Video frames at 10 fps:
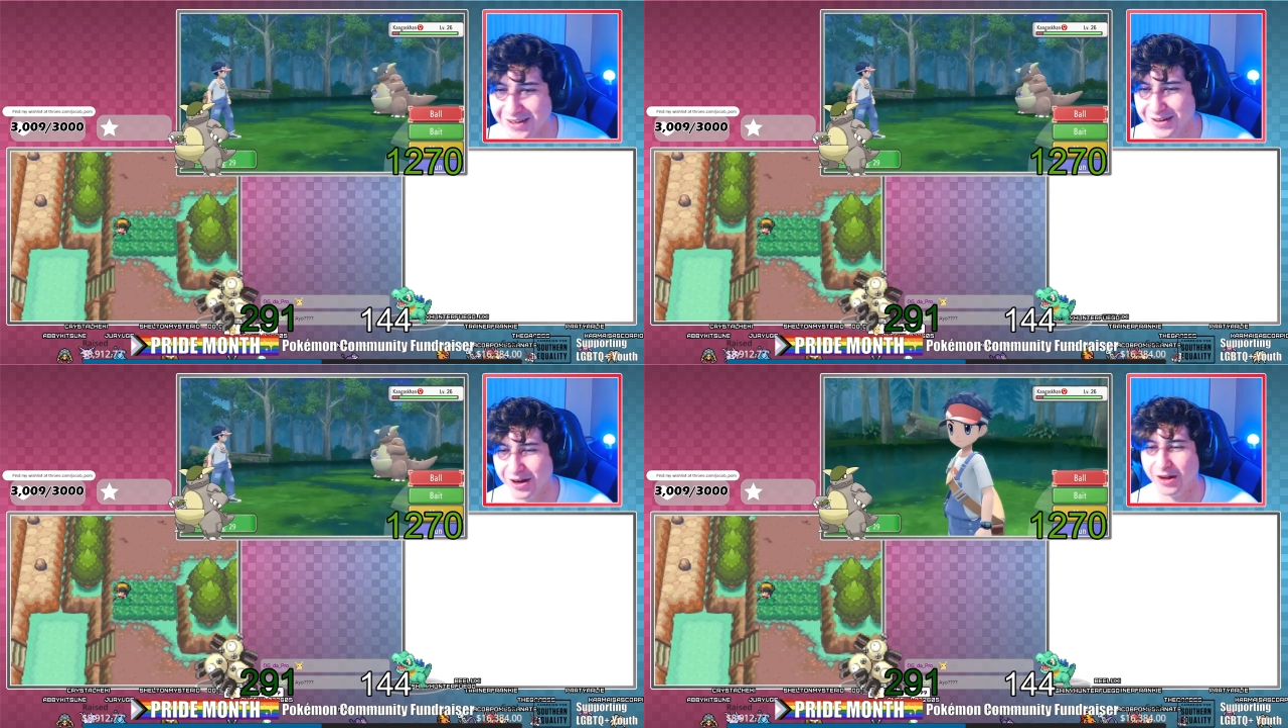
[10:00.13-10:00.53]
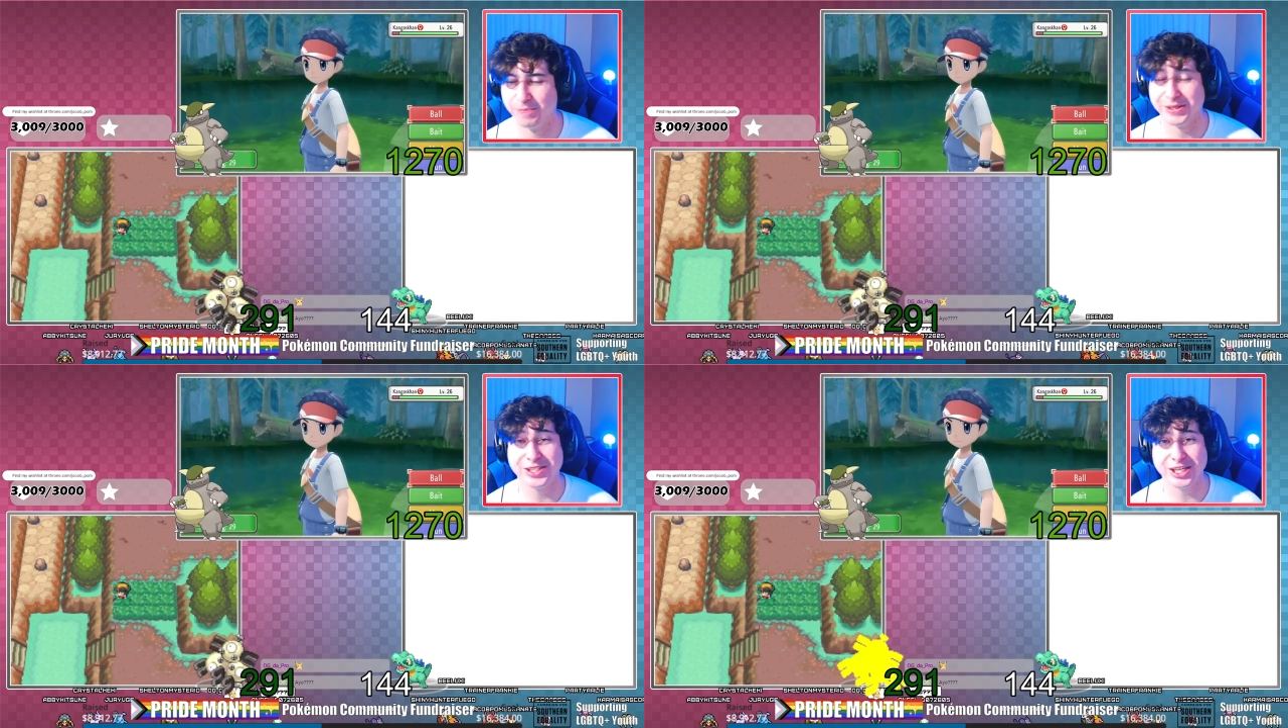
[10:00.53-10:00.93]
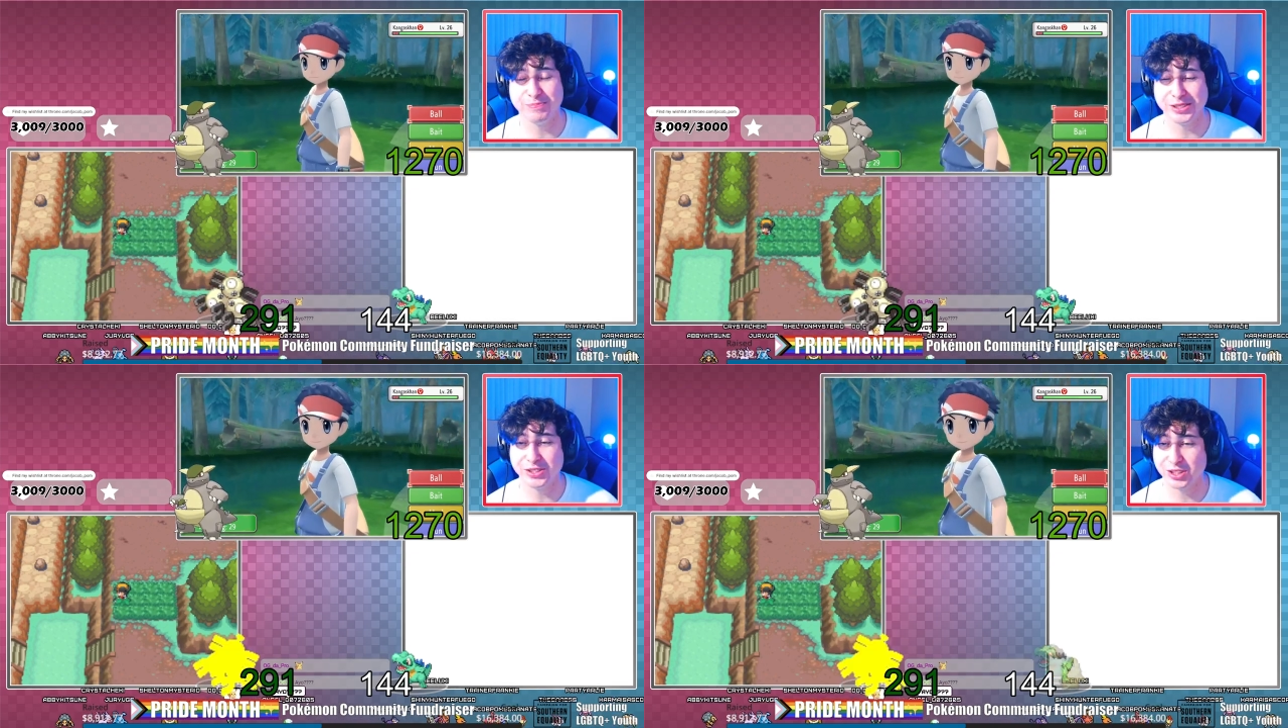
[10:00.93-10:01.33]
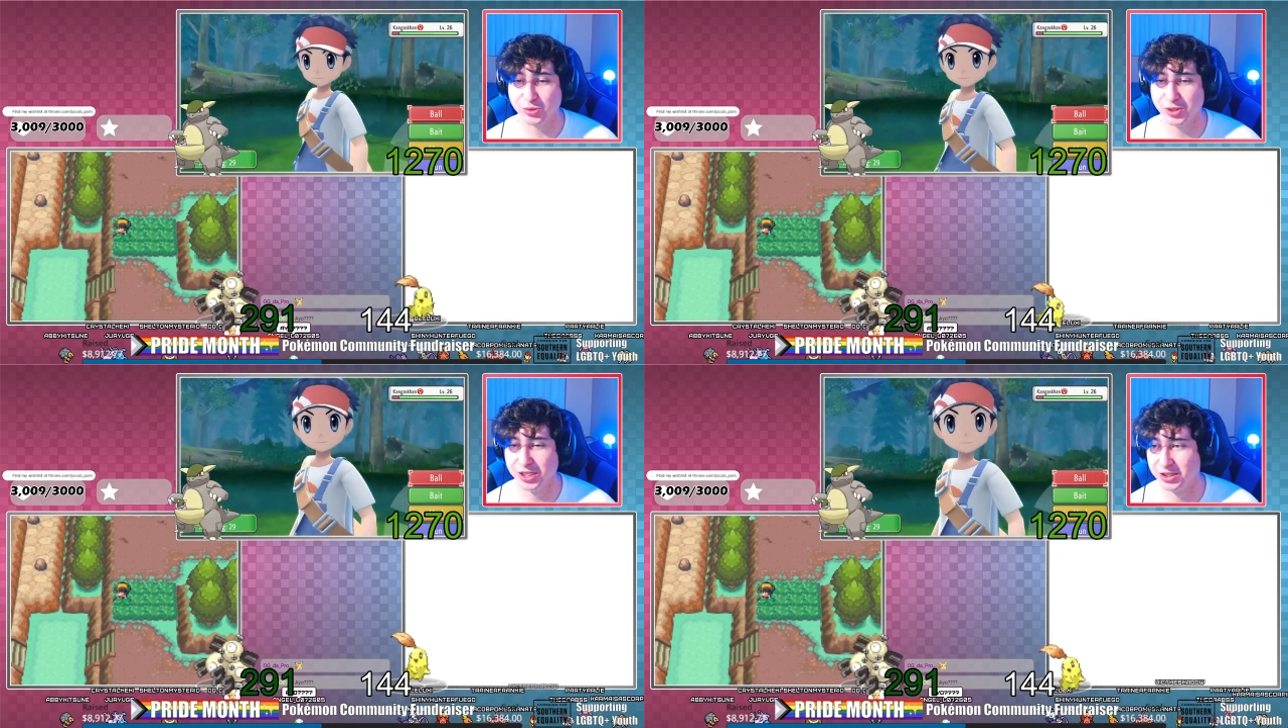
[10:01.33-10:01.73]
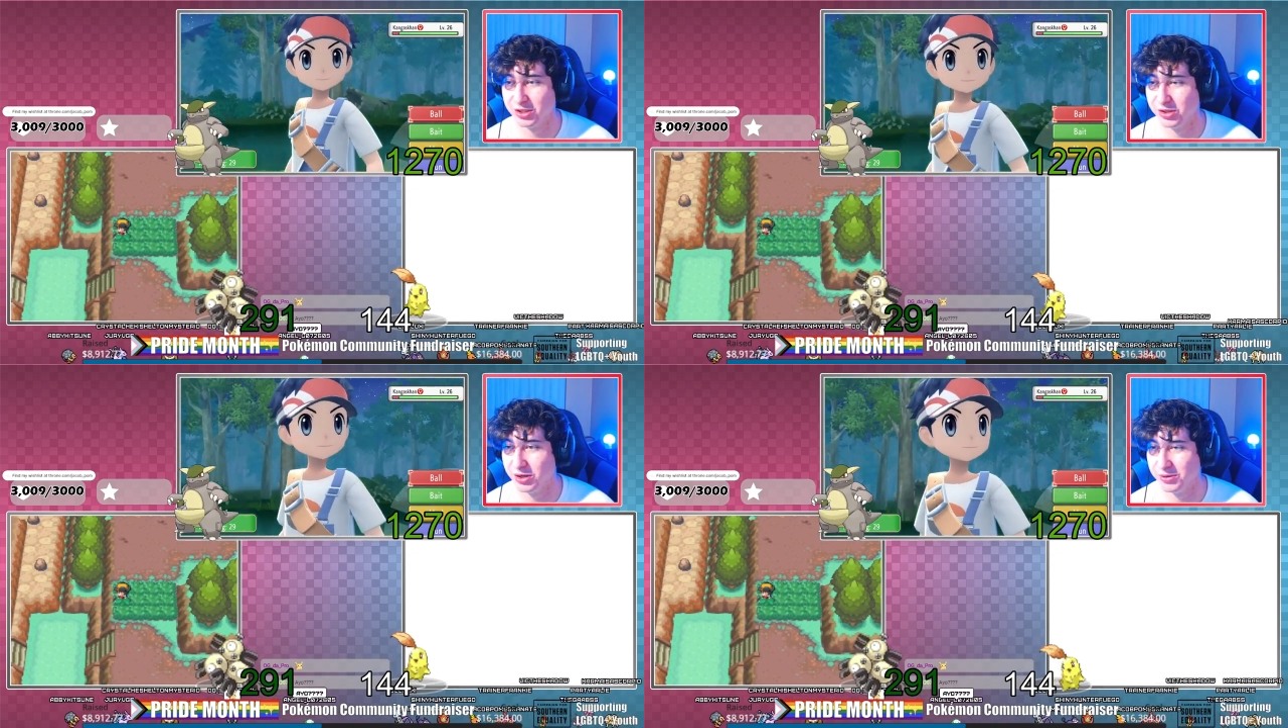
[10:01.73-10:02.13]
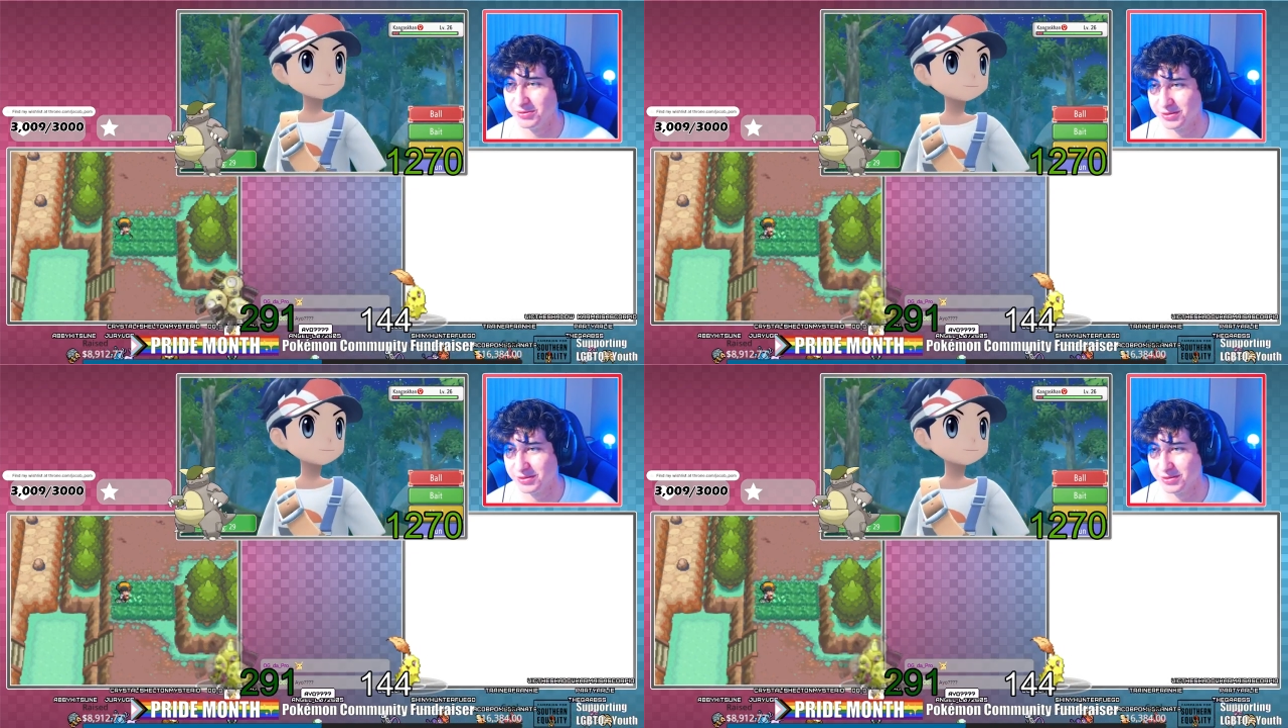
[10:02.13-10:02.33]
on. BJ, BJ's is really good though.